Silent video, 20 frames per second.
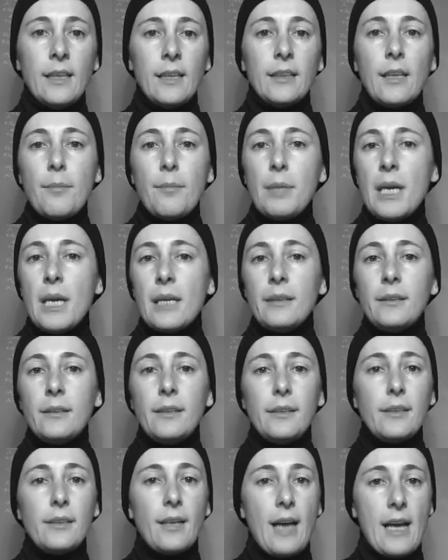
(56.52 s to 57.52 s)
Damian
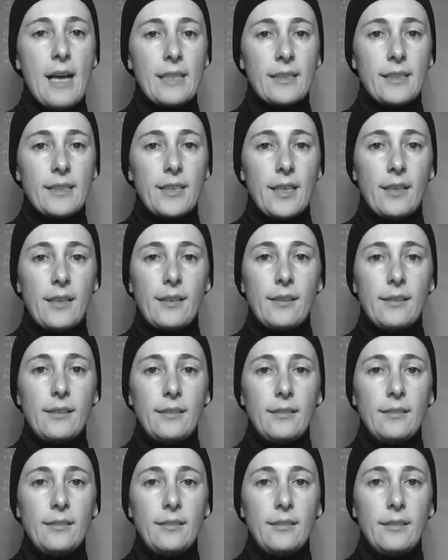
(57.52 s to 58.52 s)
didn't answer
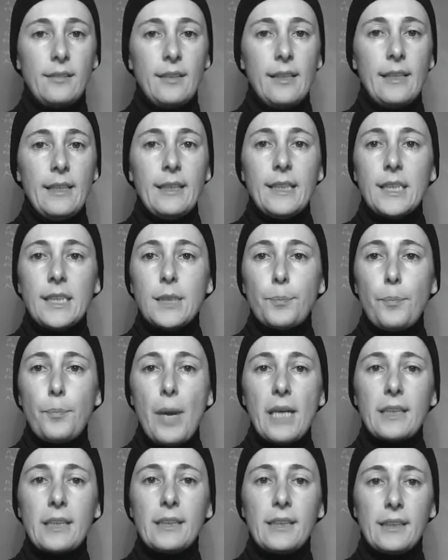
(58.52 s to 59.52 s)

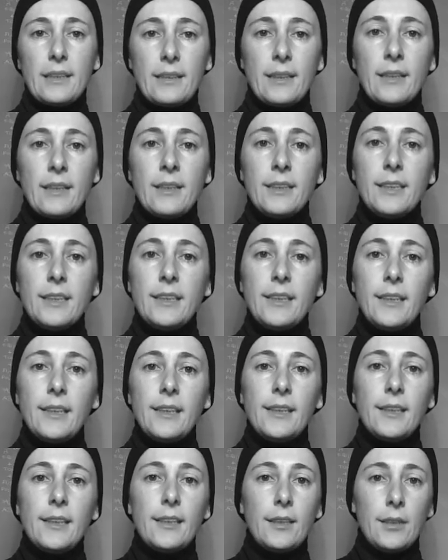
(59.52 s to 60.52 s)
expected
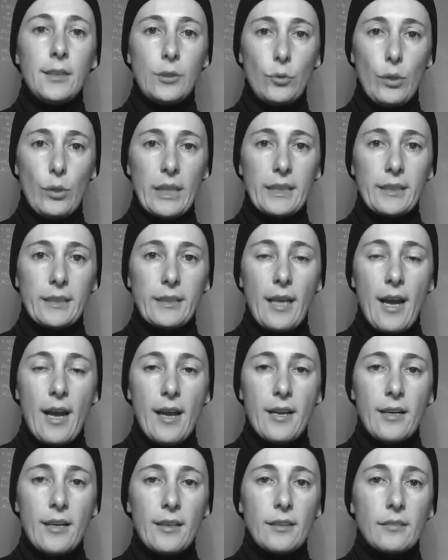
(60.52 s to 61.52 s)
she to get
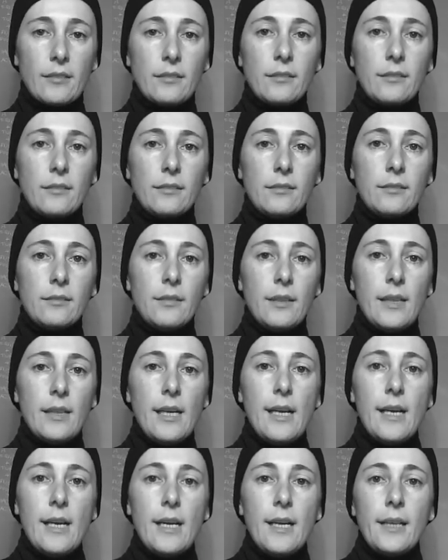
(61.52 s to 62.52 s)
tired.
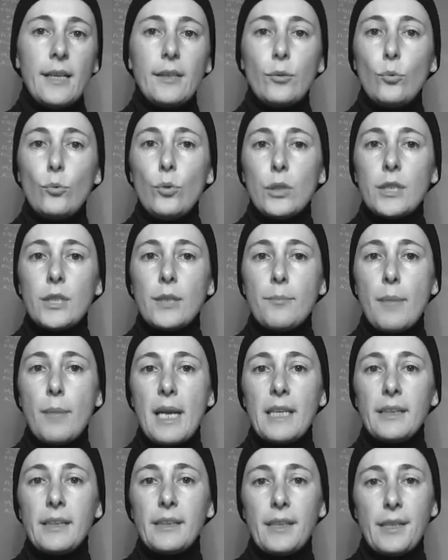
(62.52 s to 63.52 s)
It wasn't my
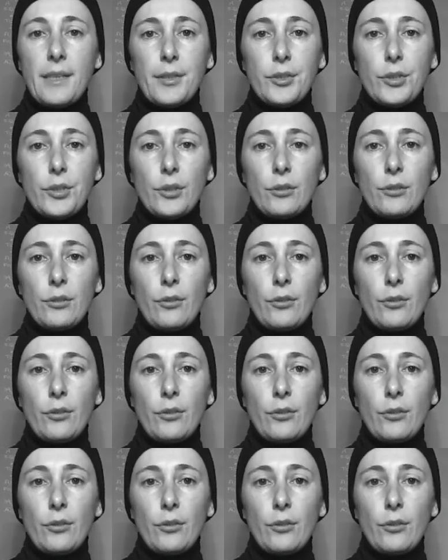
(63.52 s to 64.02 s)
intention